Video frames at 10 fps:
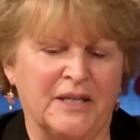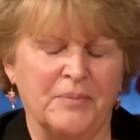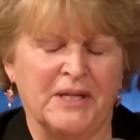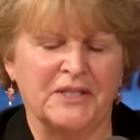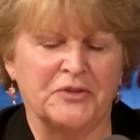
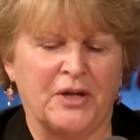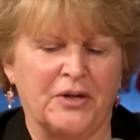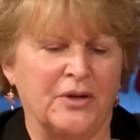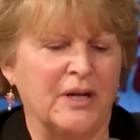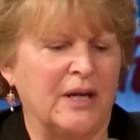
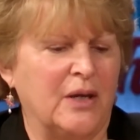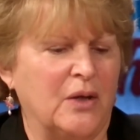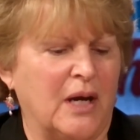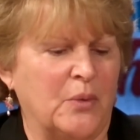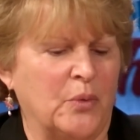administrator
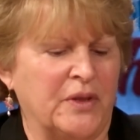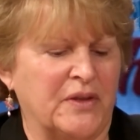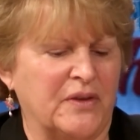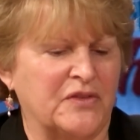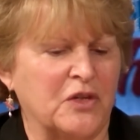
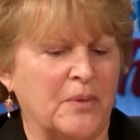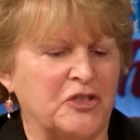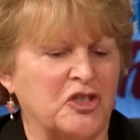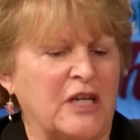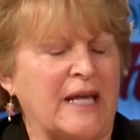with so
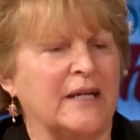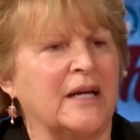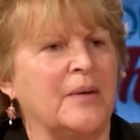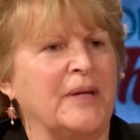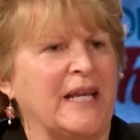much data
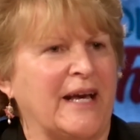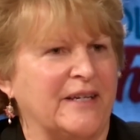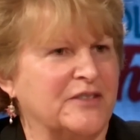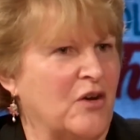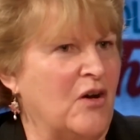coming at
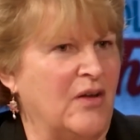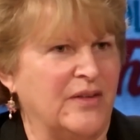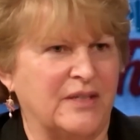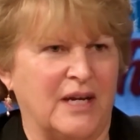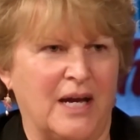us all
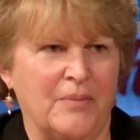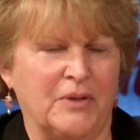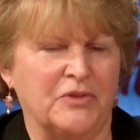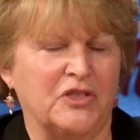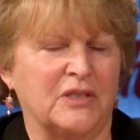the time.
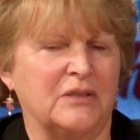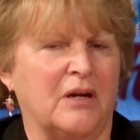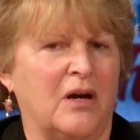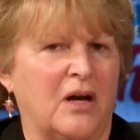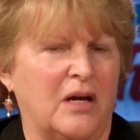It was just
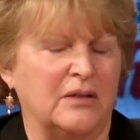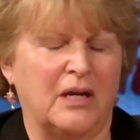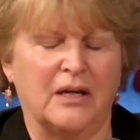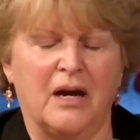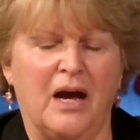
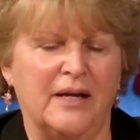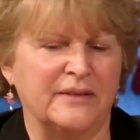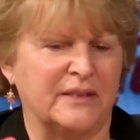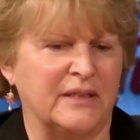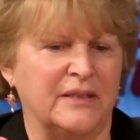a
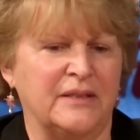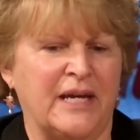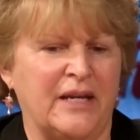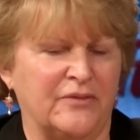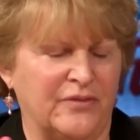constant
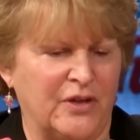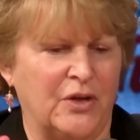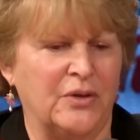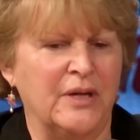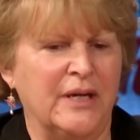data
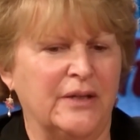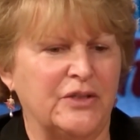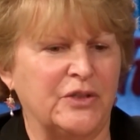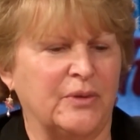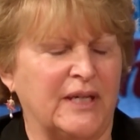flow
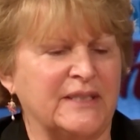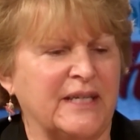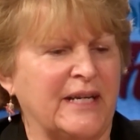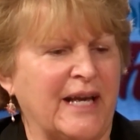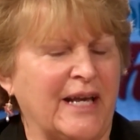to us.
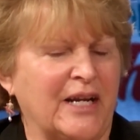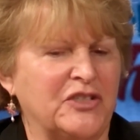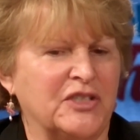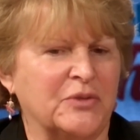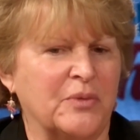And I
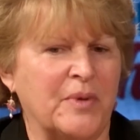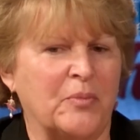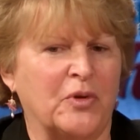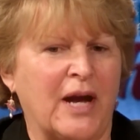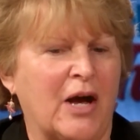just
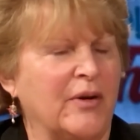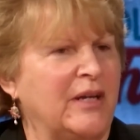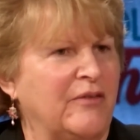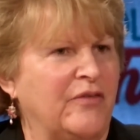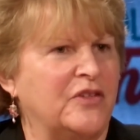remember how
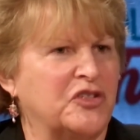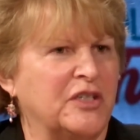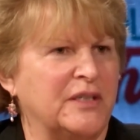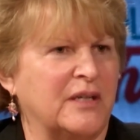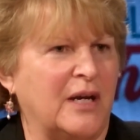
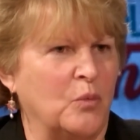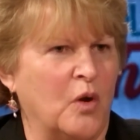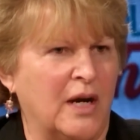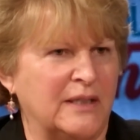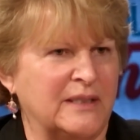inefficient I
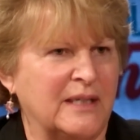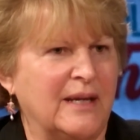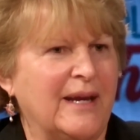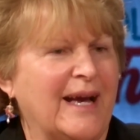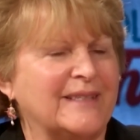was
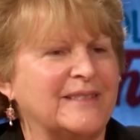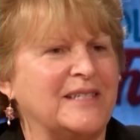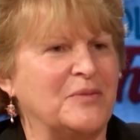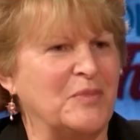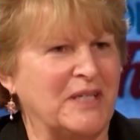as an
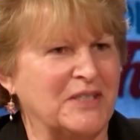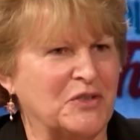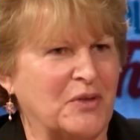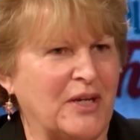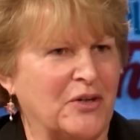
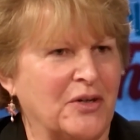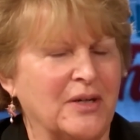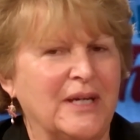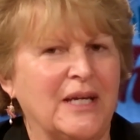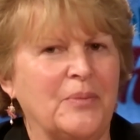
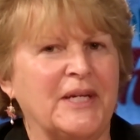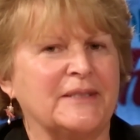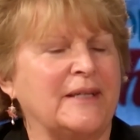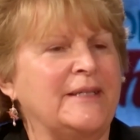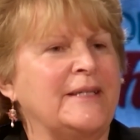administrator,
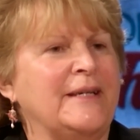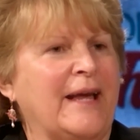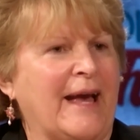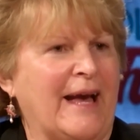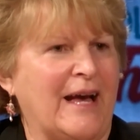because I didn't
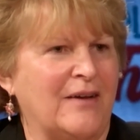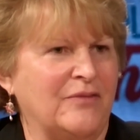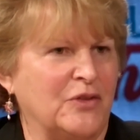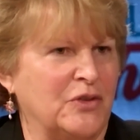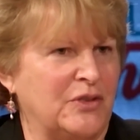
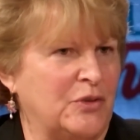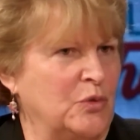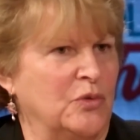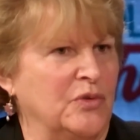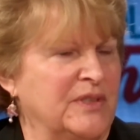have good
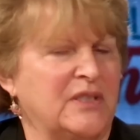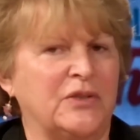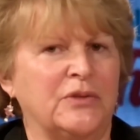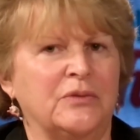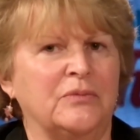tools
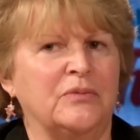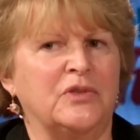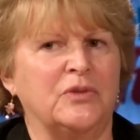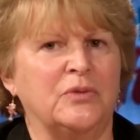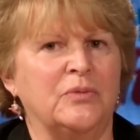
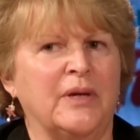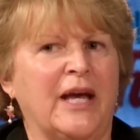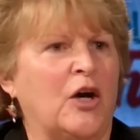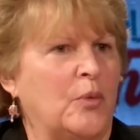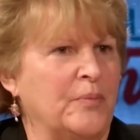to
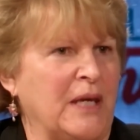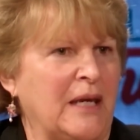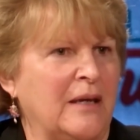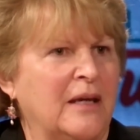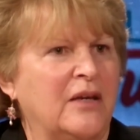help
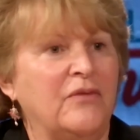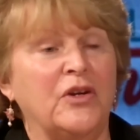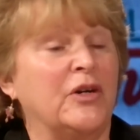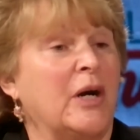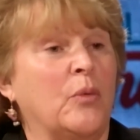me
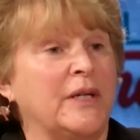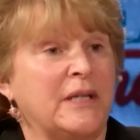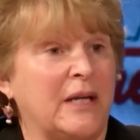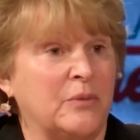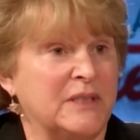figure out what
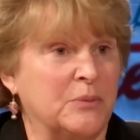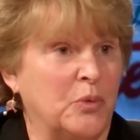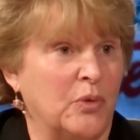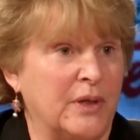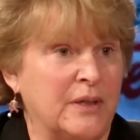data was
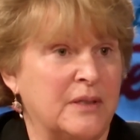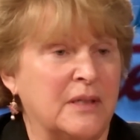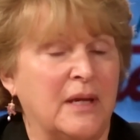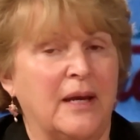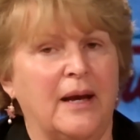important,
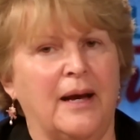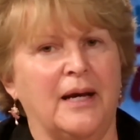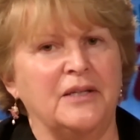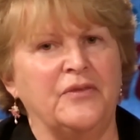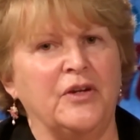
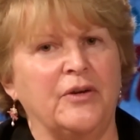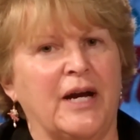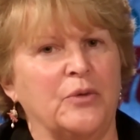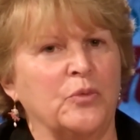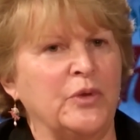to figure
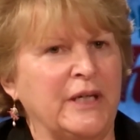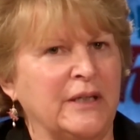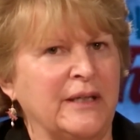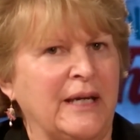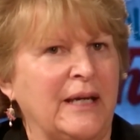out
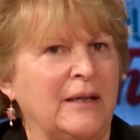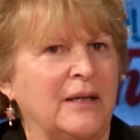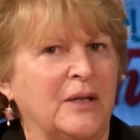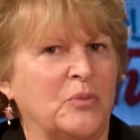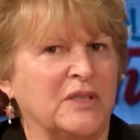really
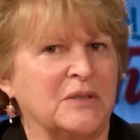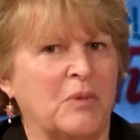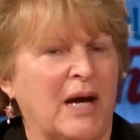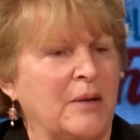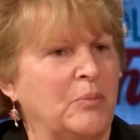was
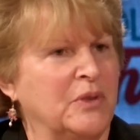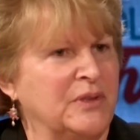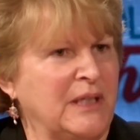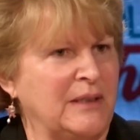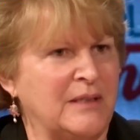my
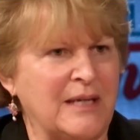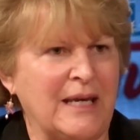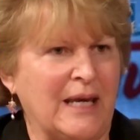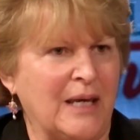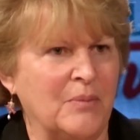building
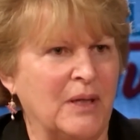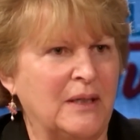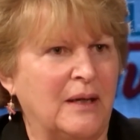team,